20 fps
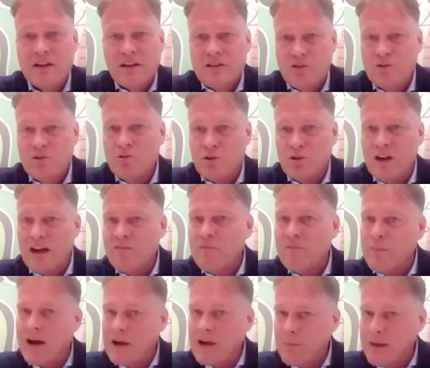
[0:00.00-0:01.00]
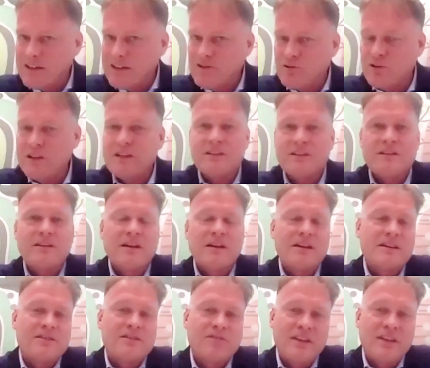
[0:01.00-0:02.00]
you can have biometric
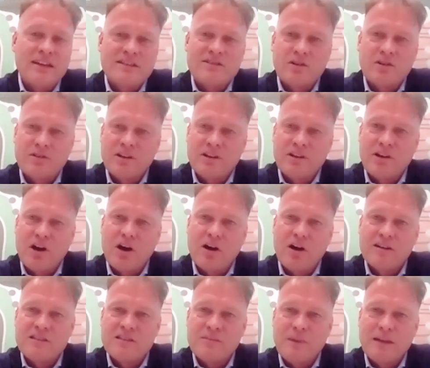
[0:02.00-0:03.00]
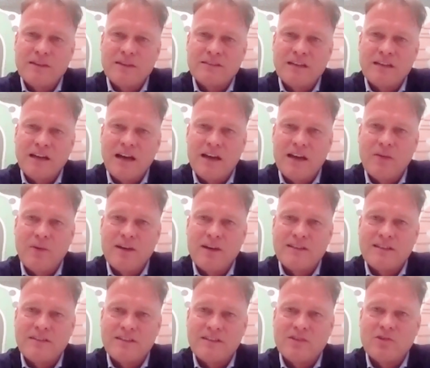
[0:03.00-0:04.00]
things on the cards, but otherwise
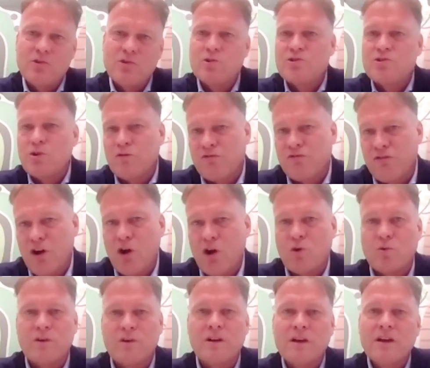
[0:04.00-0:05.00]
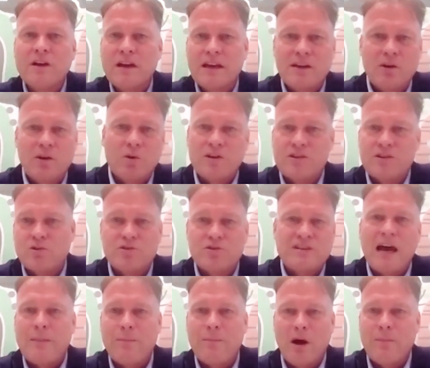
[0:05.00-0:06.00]
I think you use your phone in order to
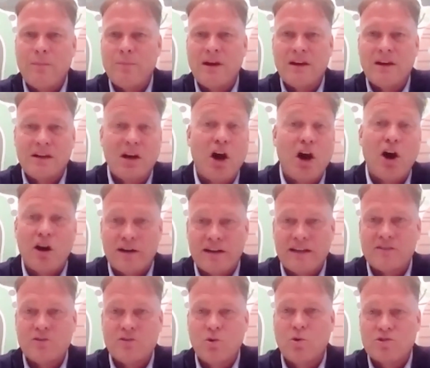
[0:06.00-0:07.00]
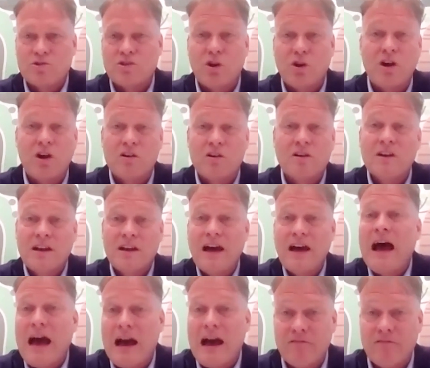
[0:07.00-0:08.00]
tap up a card that you also
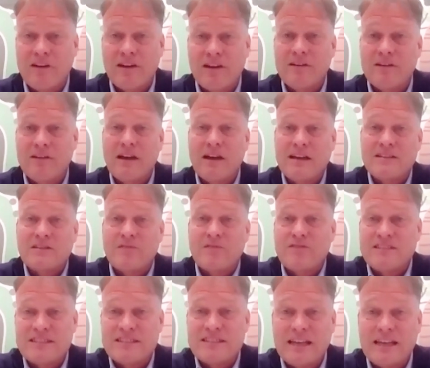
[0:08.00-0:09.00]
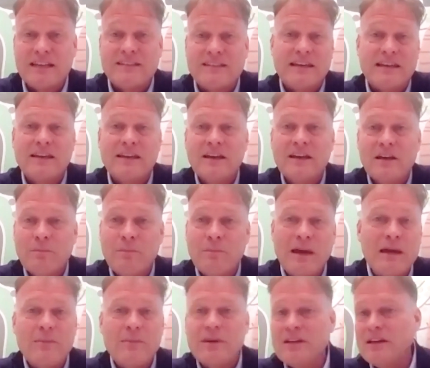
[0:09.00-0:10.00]
have as a facility,
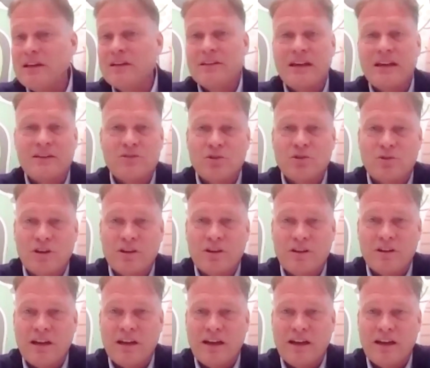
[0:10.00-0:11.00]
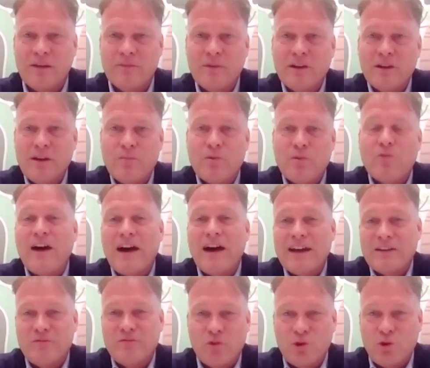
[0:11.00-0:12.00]
maybe that you can
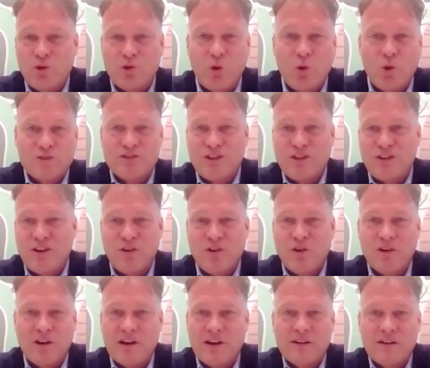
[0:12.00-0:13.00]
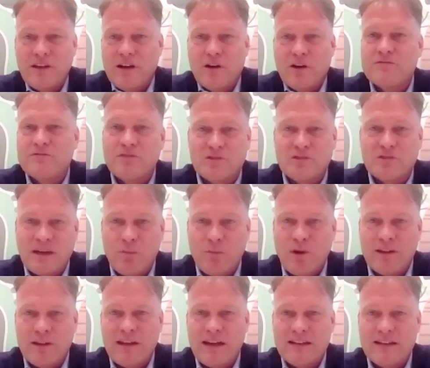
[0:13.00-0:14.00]
provide for your daughter, or for
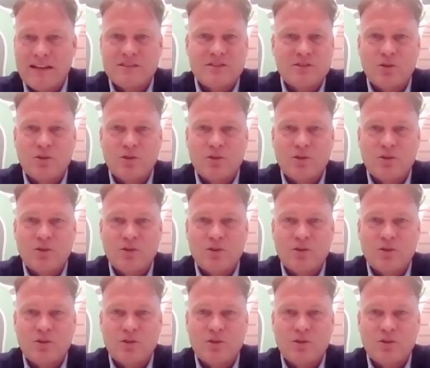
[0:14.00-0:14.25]
someone that